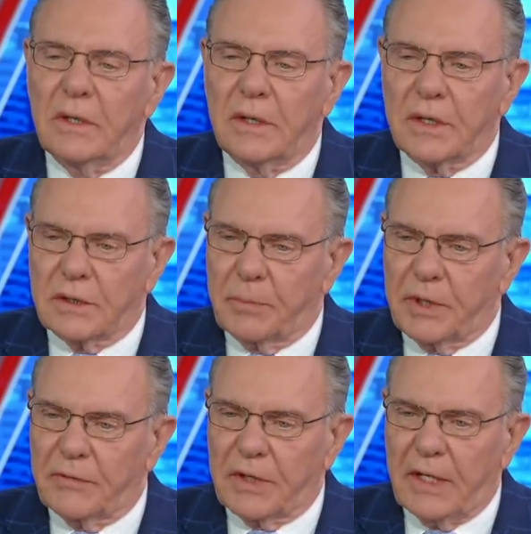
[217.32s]
there's a
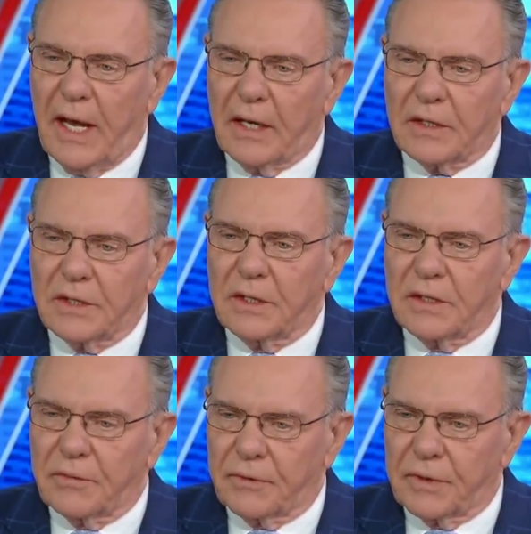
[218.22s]
bit of a callous
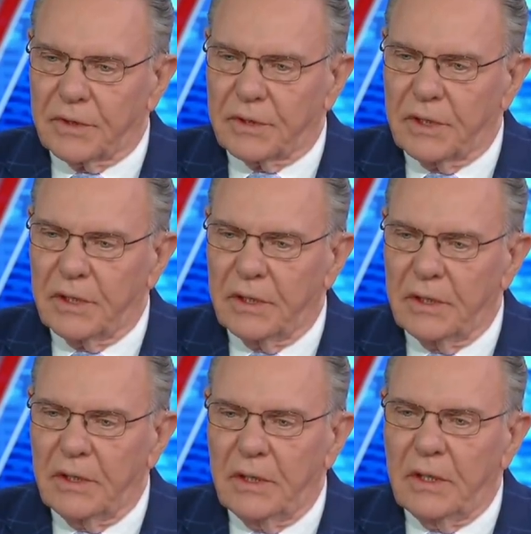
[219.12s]
indifference
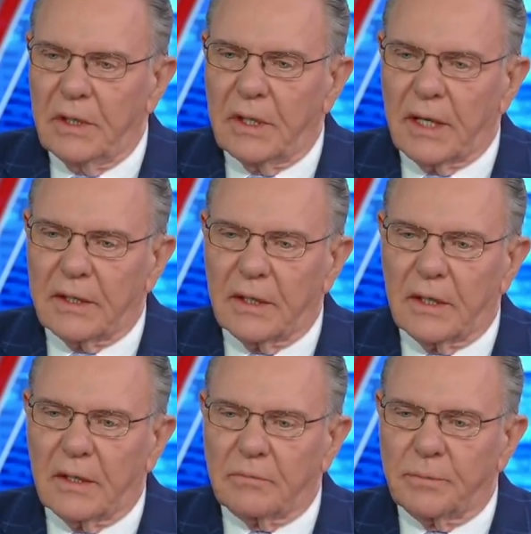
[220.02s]
that
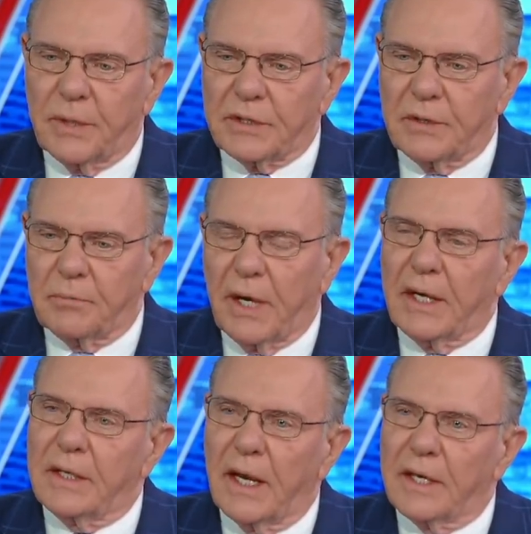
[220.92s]
uh, President
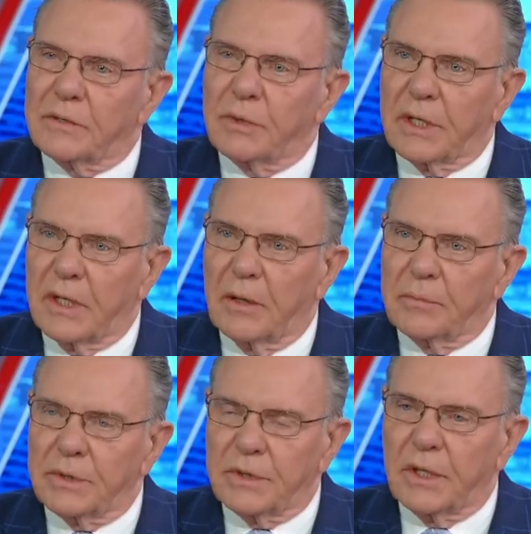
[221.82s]
Biden has when it
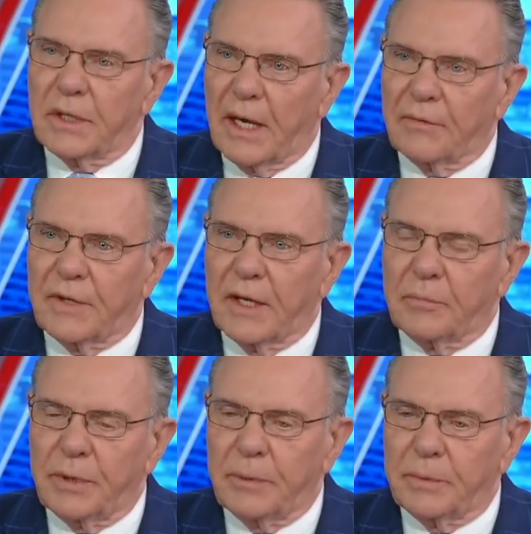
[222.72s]
comes to the Afghan
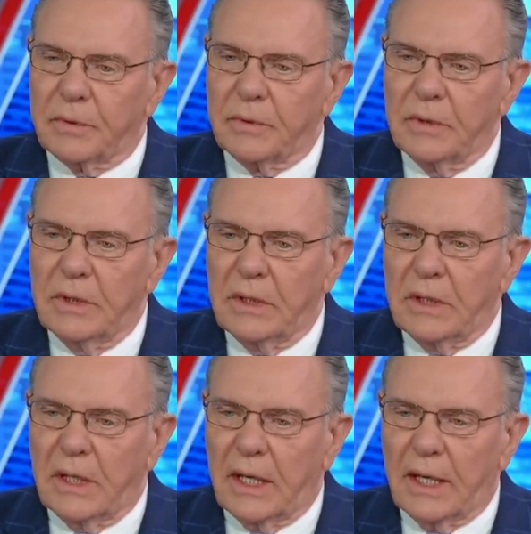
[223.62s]
people,
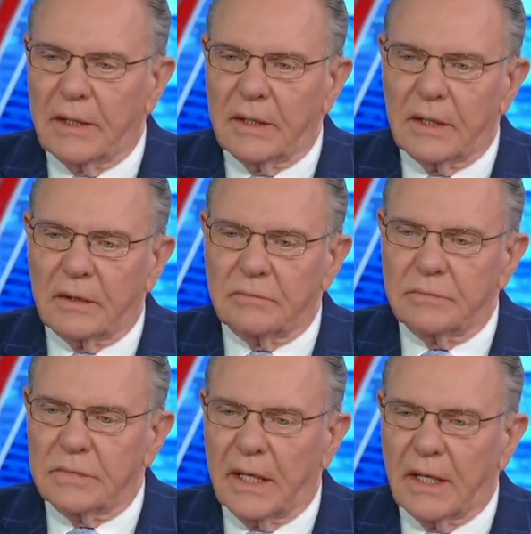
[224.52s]
and, um,
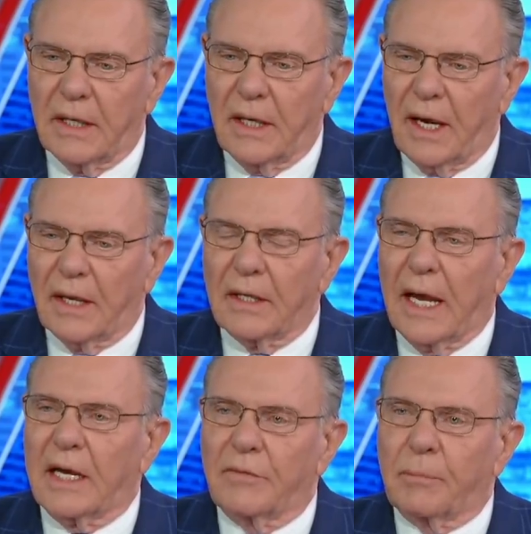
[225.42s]
and, and a
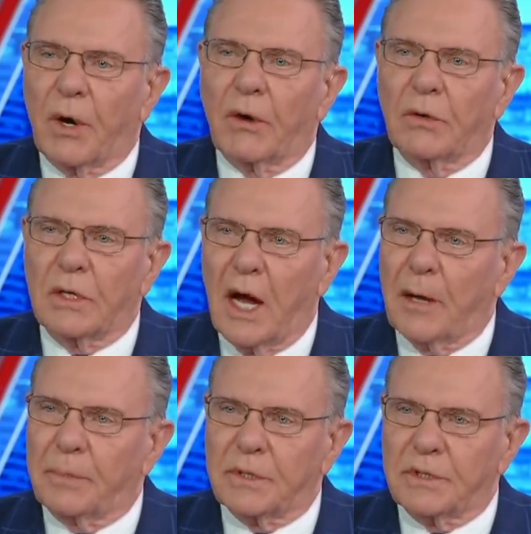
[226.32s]
lack of a moral
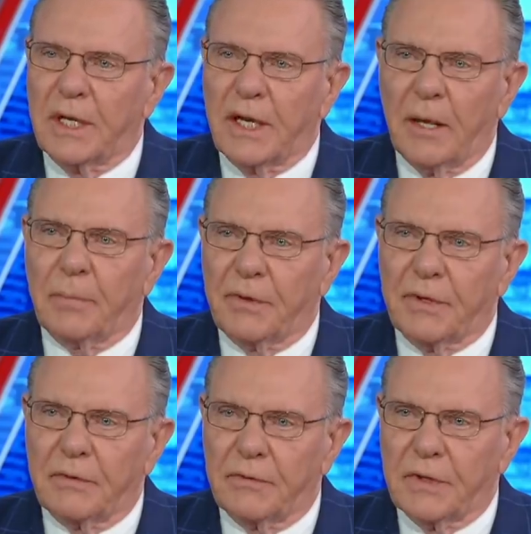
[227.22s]
compass and
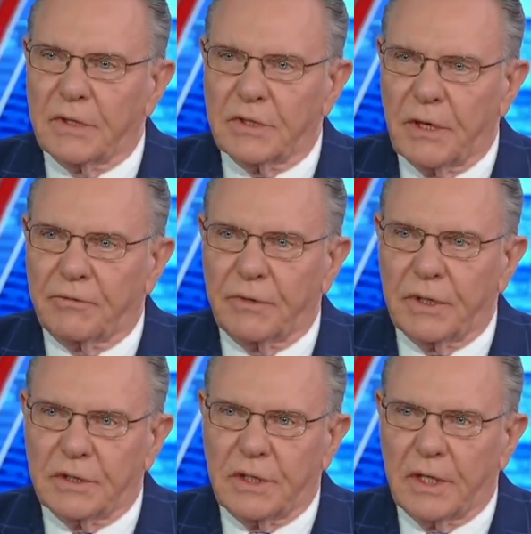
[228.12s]
empathy for this suffering
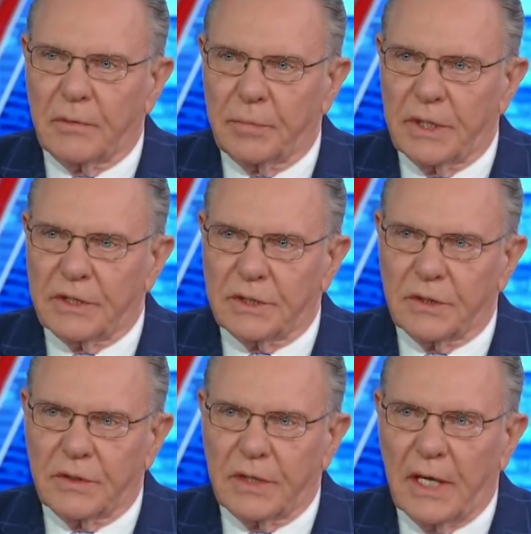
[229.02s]
that's taken place
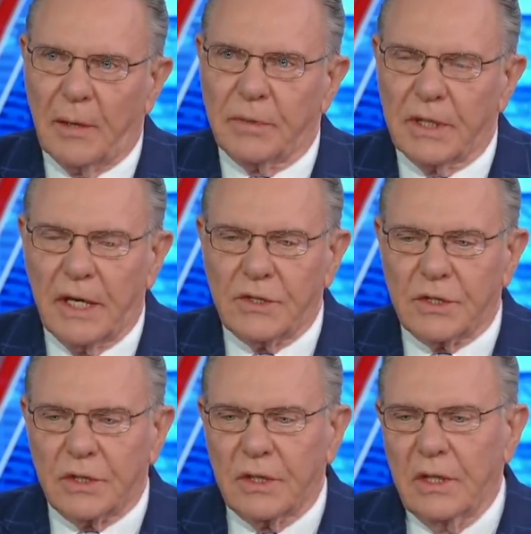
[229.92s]
here. And the
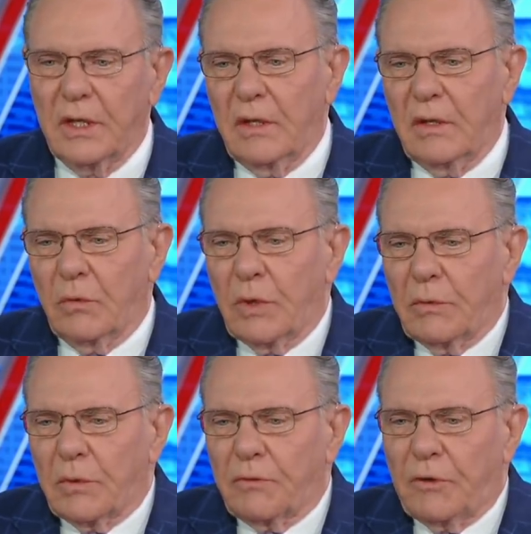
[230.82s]
obligation, we
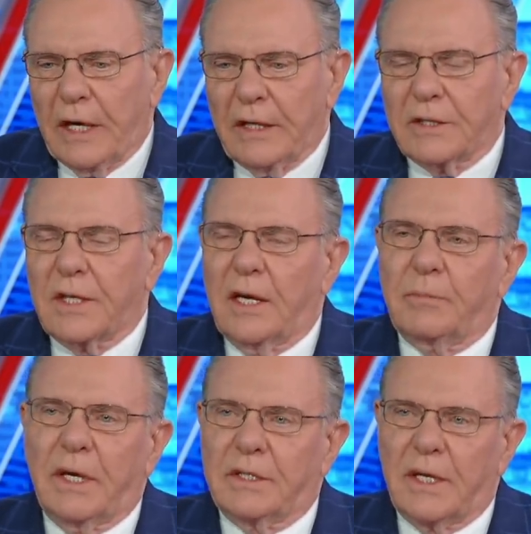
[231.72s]
were fighting side
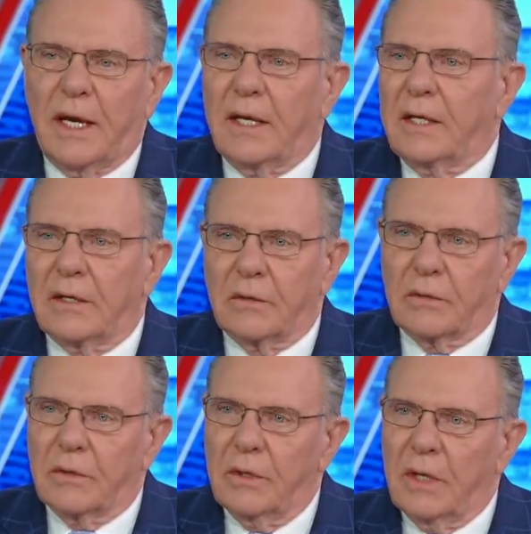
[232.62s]
by side
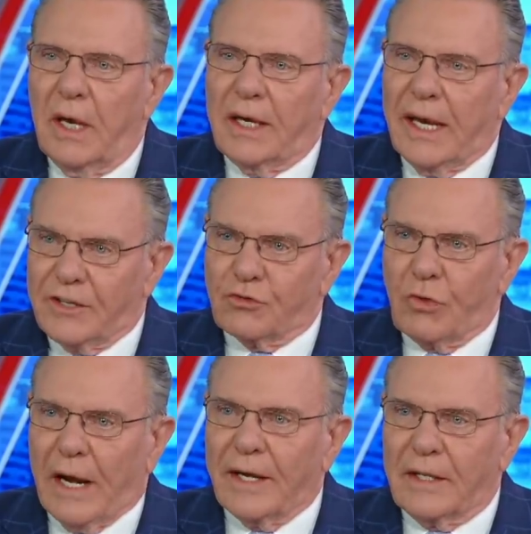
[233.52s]
here against
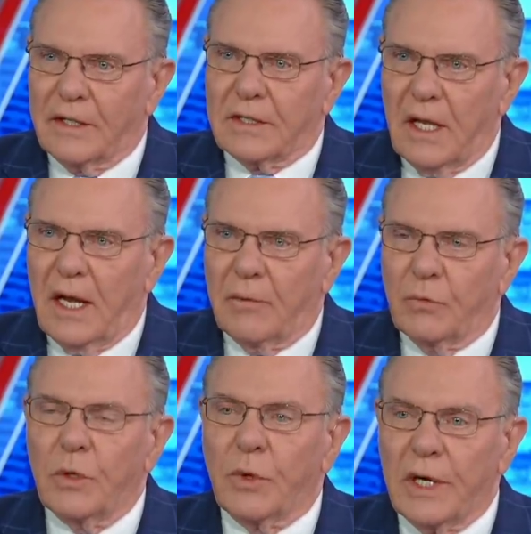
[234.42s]
radical Islam.
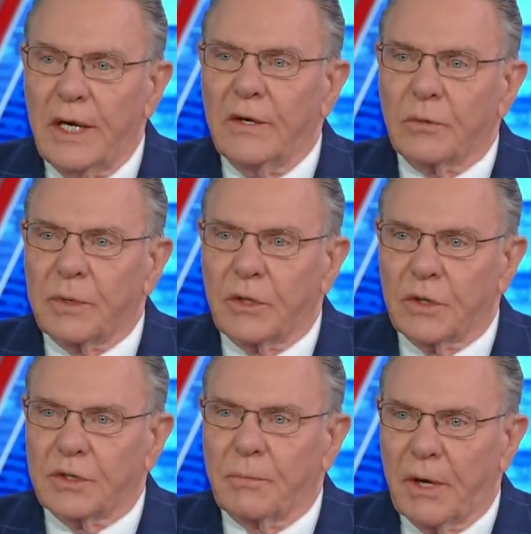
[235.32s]
We were here
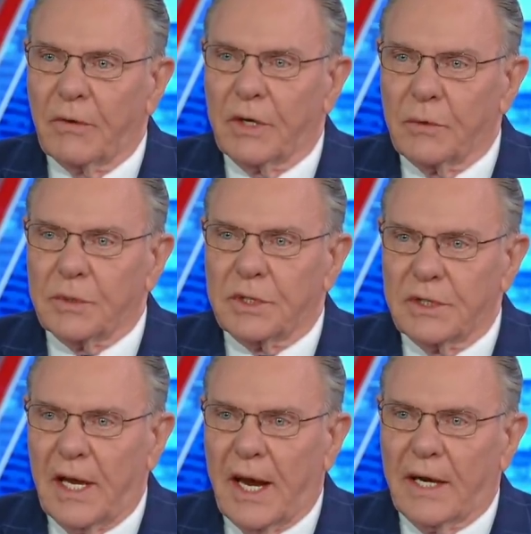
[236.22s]
because America was
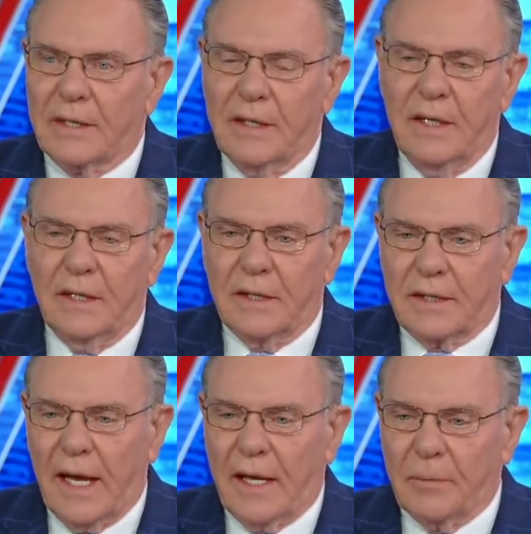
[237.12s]
attacked. The
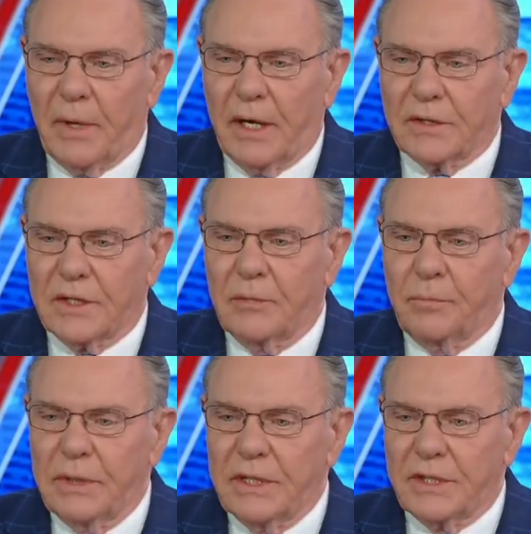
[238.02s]
Taliban is
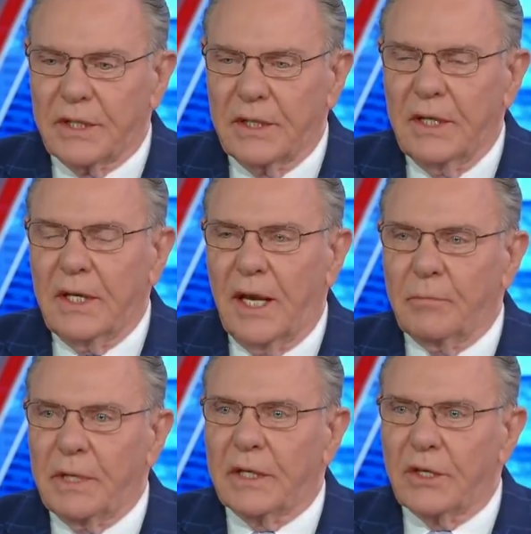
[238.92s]
complicit in
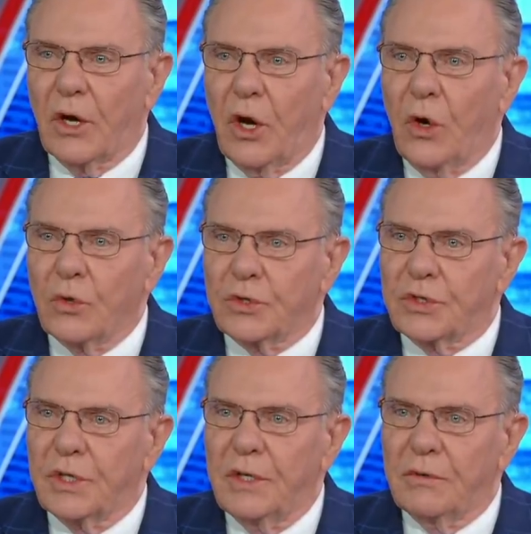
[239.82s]
being the
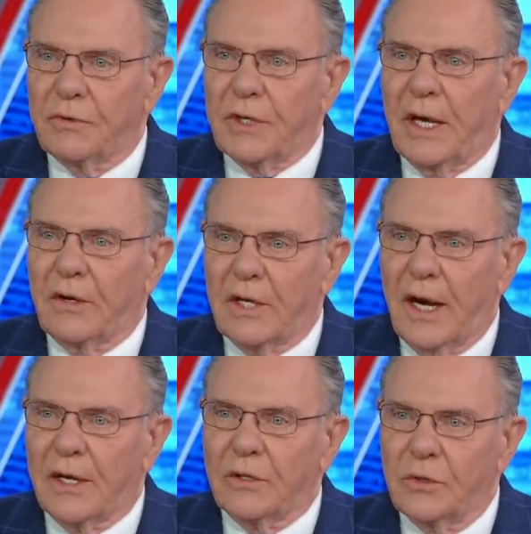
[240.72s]
host for the Al
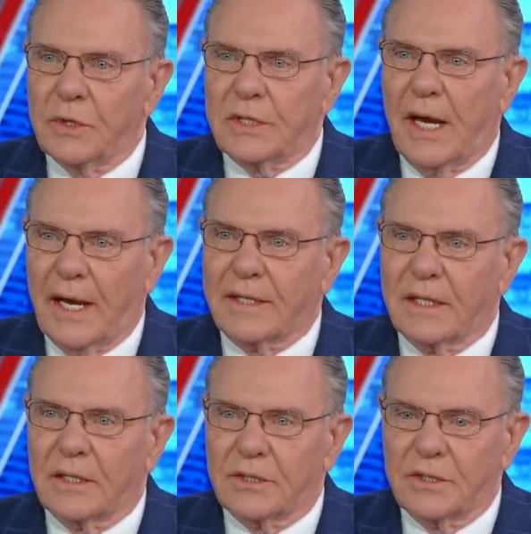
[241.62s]
Qaeda who attacked
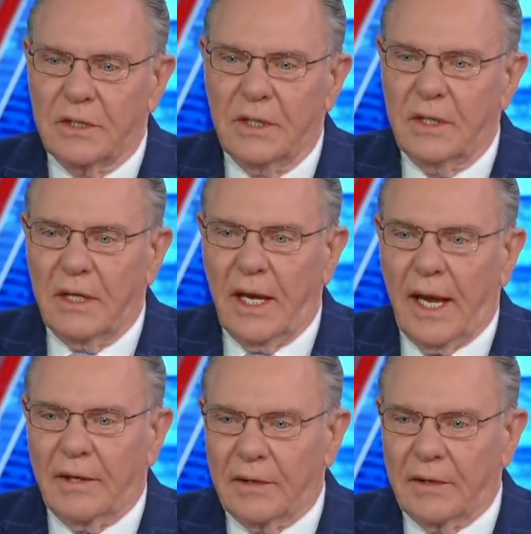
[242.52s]
us. And